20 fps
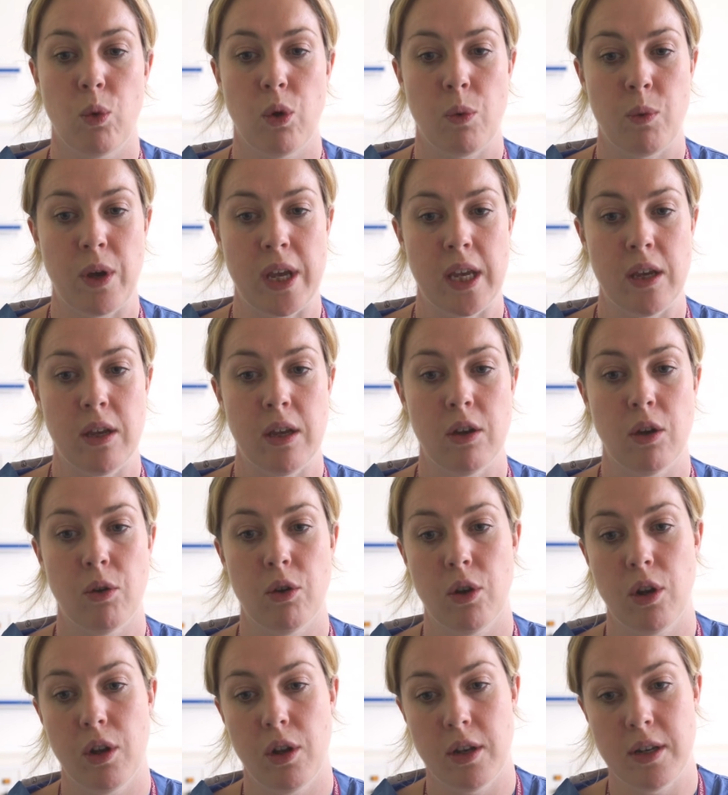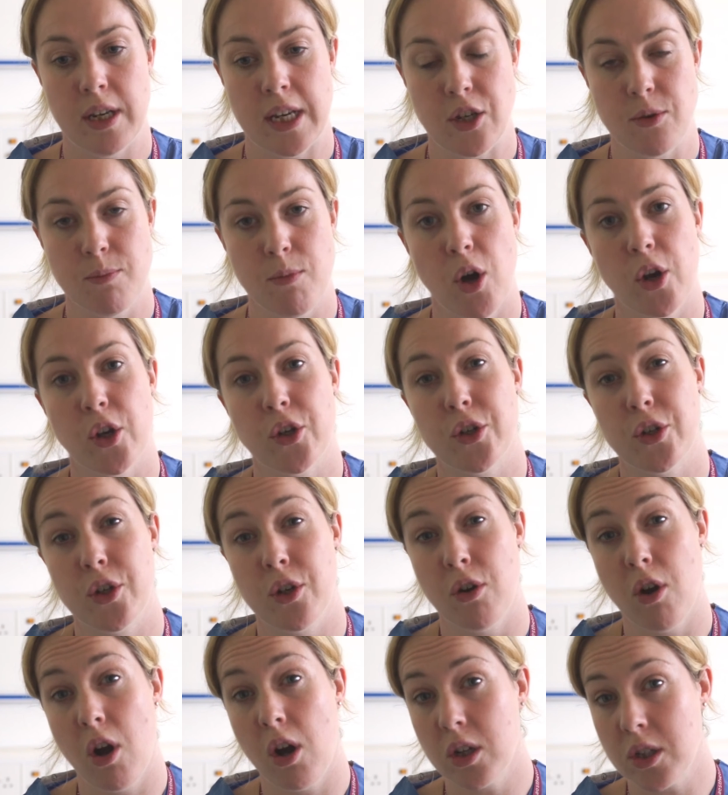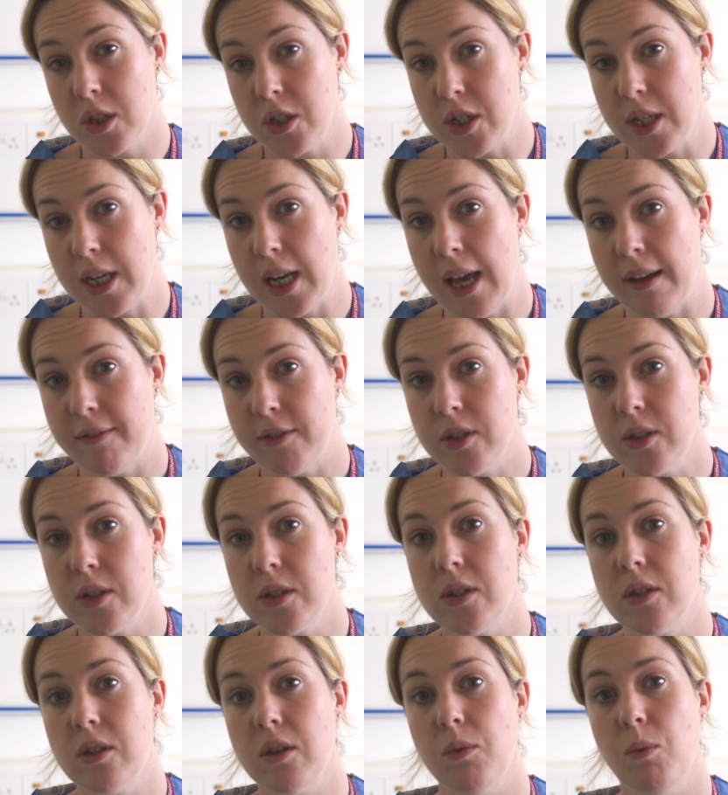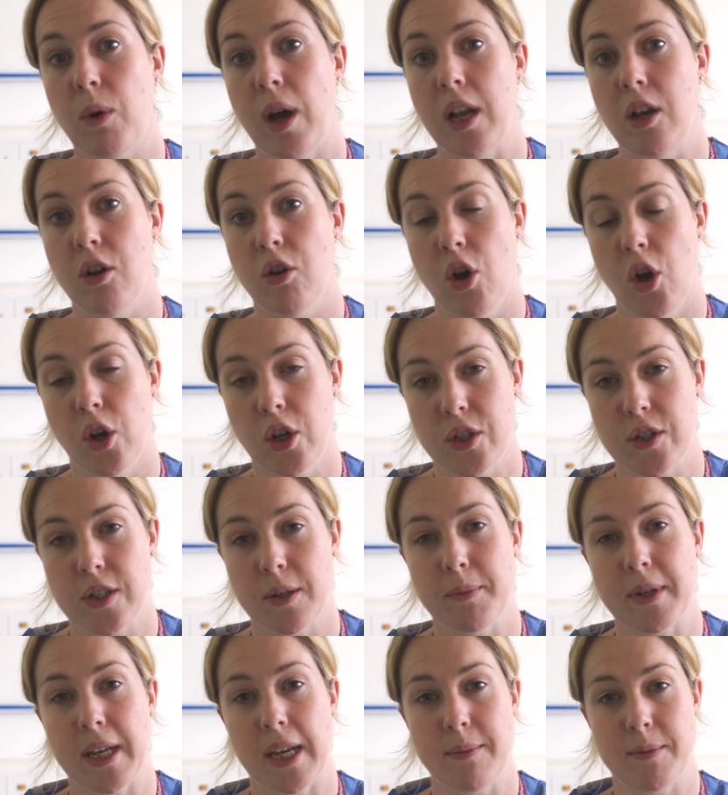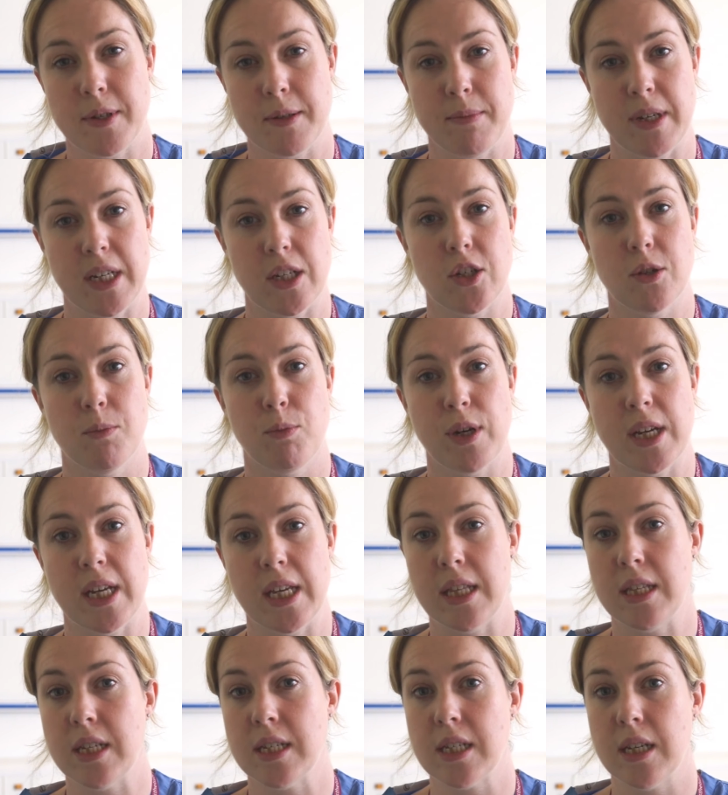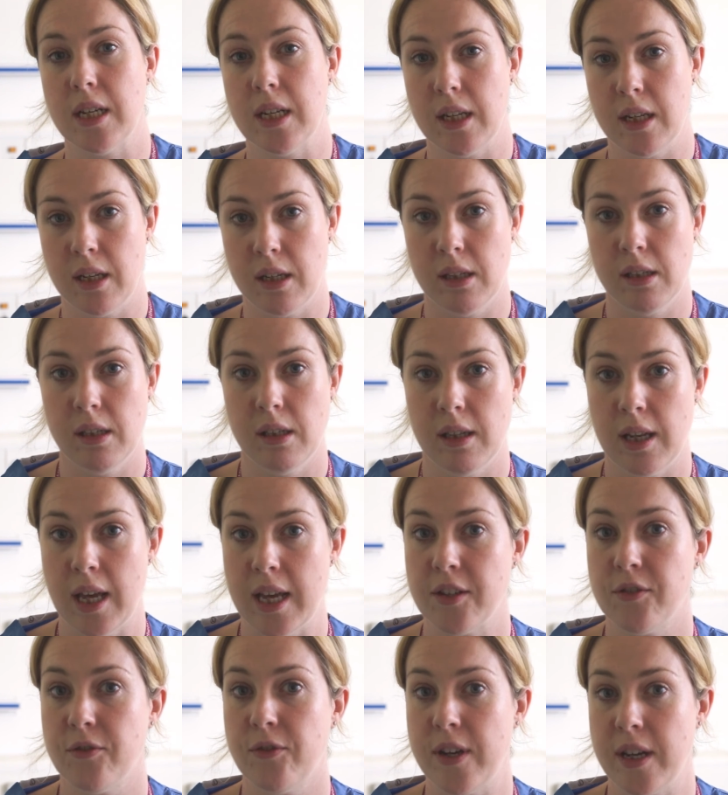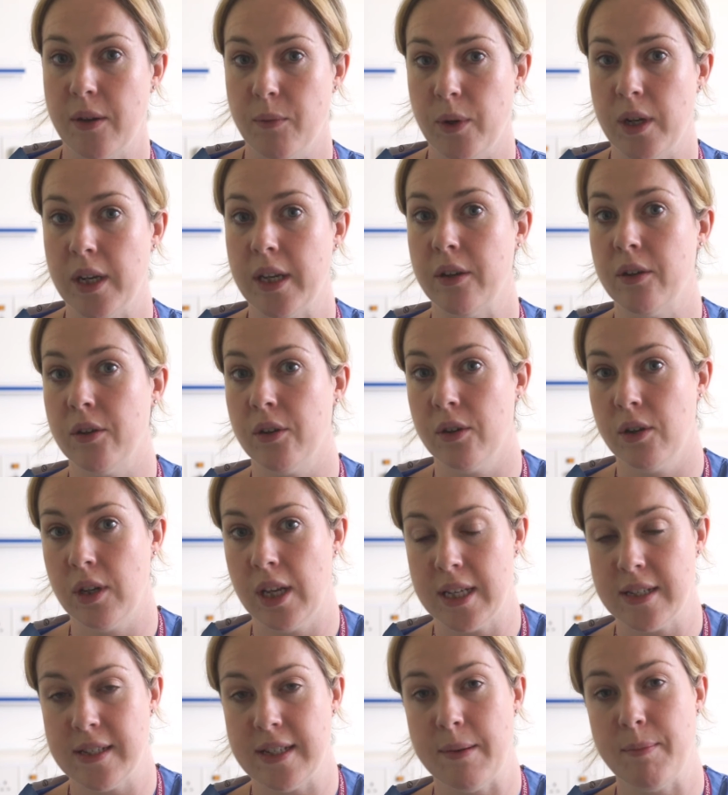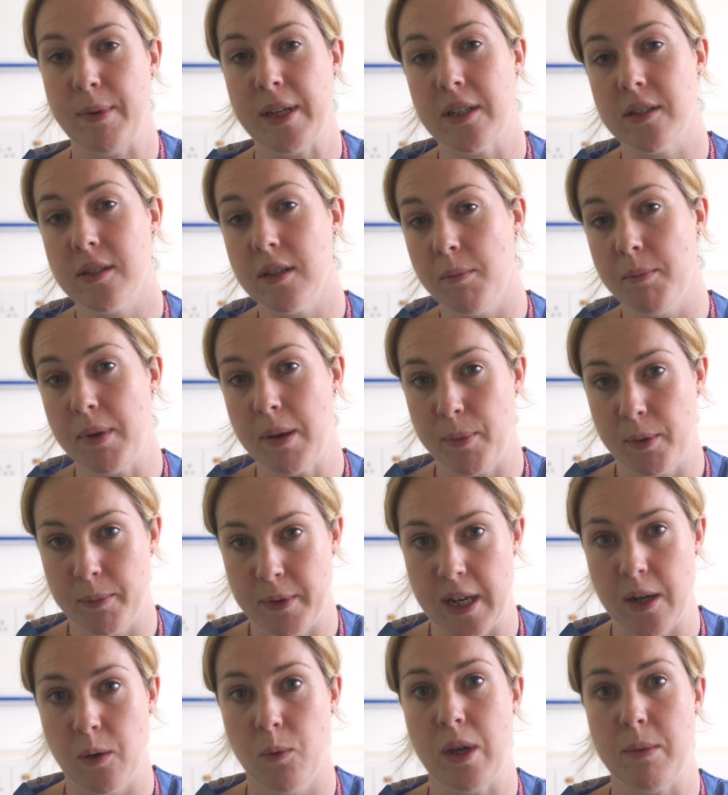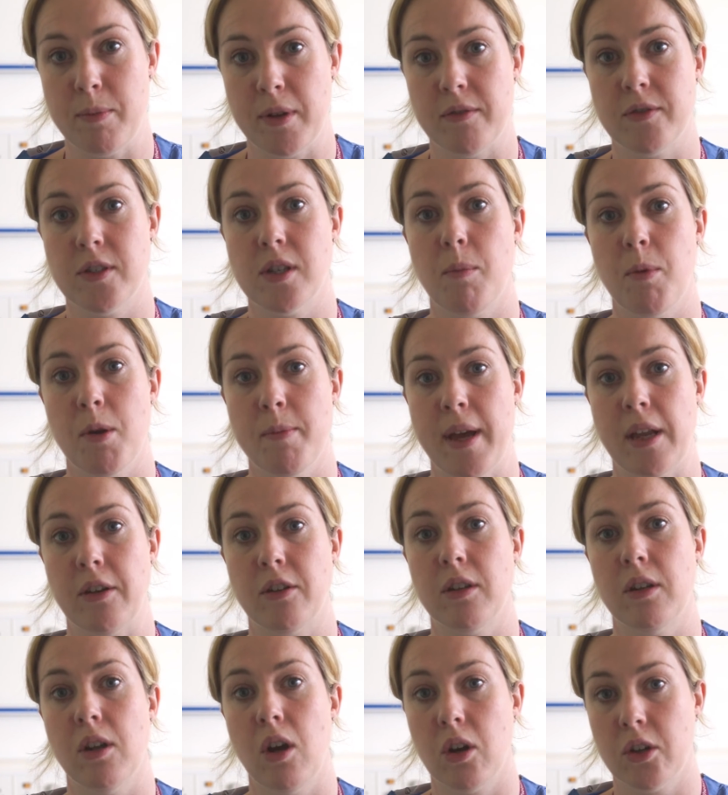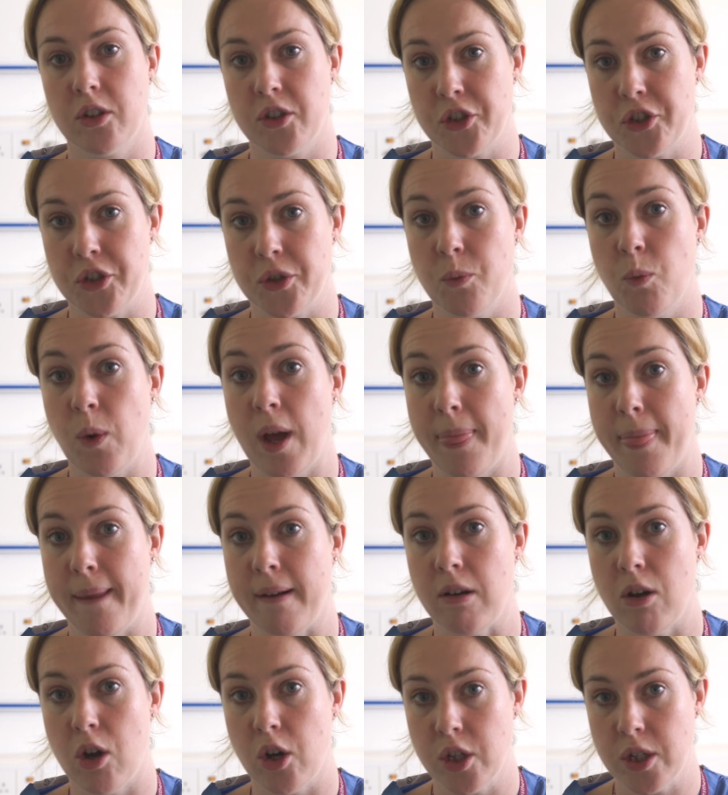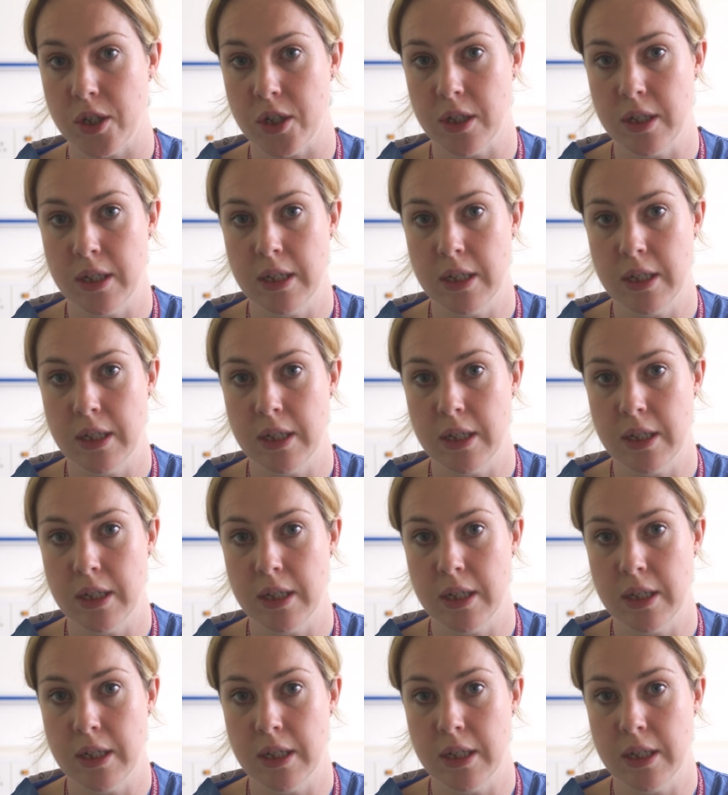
We need to monitor your oxygen levels while you're on it. Sometimes it makes you breathe just a little less frequently or less deeply, and some people need a wee bit of supplemental oxygen when they're on it.